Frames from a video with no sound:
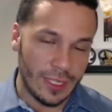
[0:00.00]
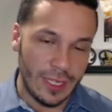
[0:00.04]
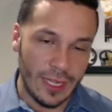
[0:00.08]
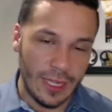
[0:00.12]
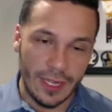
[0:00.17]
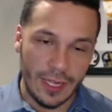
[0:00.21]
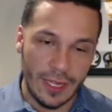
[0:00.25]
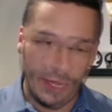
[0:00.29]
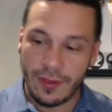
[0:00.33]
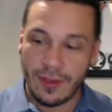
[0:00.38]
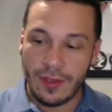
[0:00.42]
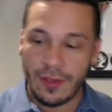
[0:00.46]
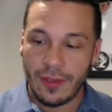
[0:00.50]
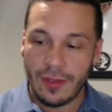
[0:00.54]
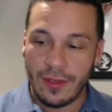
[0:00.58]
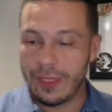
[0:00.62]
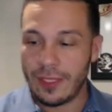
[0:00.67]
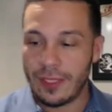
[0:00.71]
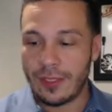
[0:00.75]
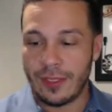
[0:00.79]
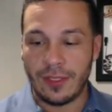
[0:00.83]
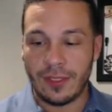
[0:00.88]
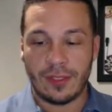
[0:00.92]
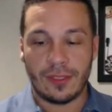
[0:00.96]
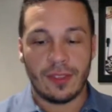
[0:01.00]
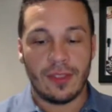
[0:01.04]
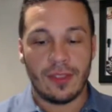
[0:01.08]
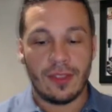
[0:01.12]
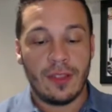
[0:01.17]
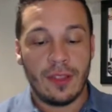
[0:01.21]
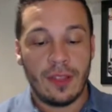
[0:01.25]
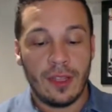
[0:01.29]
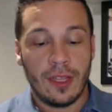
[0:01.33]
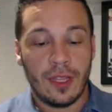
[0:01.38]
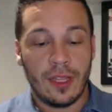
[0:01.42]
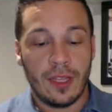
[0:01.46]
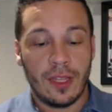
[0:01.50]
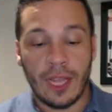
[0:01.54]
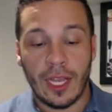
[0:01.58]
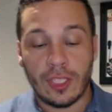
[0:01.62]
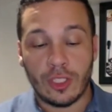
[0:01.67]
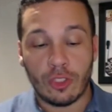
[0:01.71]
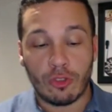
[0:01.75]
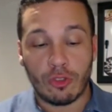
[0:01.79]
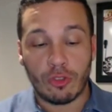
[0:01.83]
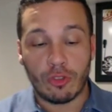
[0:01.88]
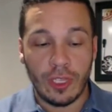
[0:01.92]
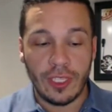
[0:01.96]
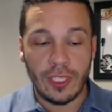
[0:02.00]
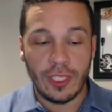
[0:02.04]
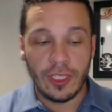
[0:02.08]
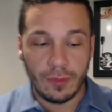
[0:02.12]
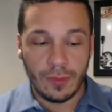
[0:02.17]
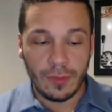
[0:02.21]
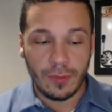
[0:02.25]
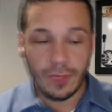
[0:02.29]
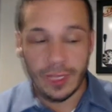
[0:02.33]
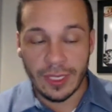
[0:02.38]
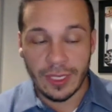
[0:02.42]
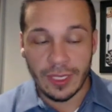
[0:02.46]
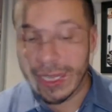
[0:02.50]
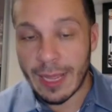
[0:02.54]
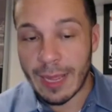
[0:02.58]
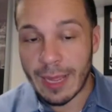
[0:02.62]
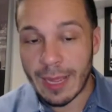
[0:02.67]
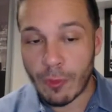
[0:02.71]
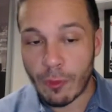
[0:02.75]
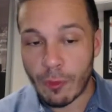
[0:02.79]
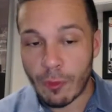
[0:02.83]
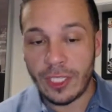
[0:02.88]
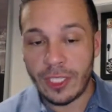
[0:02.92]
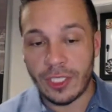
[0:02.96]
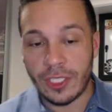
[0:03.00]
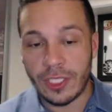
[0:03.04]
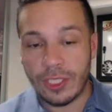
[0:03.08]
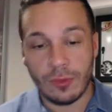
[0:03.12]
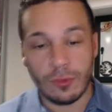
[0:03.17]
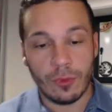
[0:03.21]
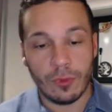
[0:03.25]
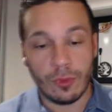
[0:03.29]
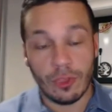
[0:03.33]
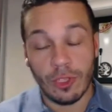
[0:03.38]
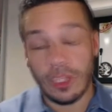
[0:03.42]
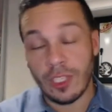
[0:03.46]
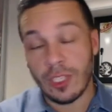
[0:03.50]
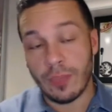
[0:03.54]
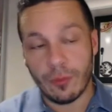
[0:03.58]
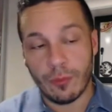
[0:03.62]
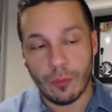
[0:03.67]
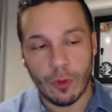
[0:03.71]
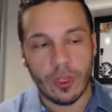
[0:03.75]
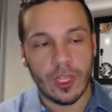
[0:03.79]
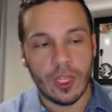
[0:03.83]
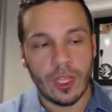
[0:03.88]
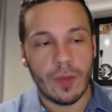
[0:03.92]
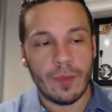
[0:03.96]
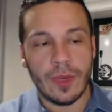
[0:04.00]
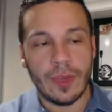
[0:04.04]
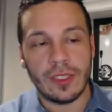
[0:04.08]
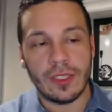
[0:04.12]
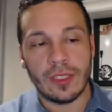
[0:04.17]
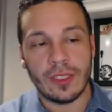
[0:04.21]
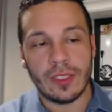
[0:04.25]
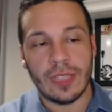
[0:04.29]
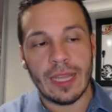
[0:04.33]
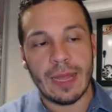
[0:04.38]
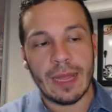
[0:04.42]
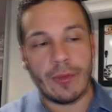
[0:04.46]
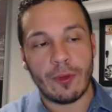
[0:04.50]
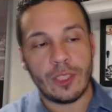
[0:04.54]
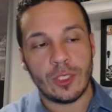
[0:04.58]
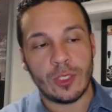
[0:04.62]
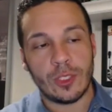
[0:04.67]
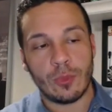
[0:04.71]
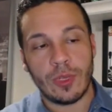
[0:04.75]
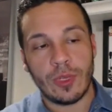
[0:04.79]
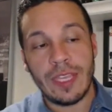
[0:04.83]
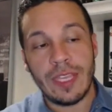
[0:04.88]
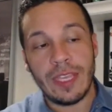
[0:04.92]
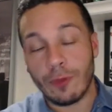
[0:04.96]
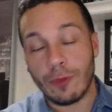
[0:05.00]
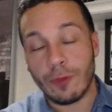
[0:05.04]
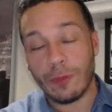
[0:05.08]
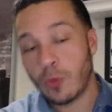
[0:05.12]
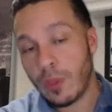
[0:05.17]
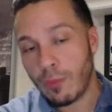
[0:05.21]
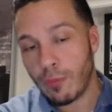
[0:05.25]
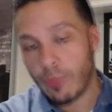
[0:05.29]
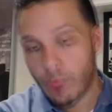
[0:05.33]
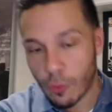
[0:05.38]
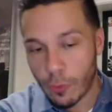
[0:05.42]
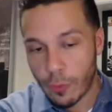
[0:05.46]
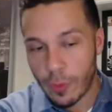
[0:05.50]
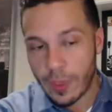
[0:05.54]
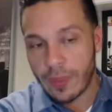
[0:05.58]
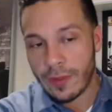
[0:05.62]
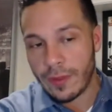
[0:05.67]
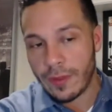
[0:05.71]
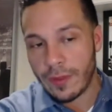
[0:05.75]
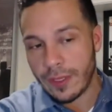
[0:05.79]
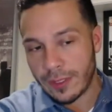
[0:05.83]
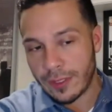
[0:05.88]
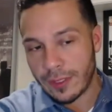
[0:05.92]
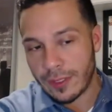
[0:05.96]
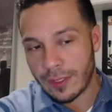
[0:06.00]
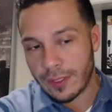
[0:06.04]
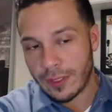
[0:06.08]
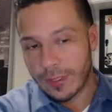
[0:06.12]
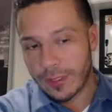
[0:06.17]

again, this is uh, Trillium in collaboration, Trillium Brewing Company in collaboration with Evil Twin Brewing, and this is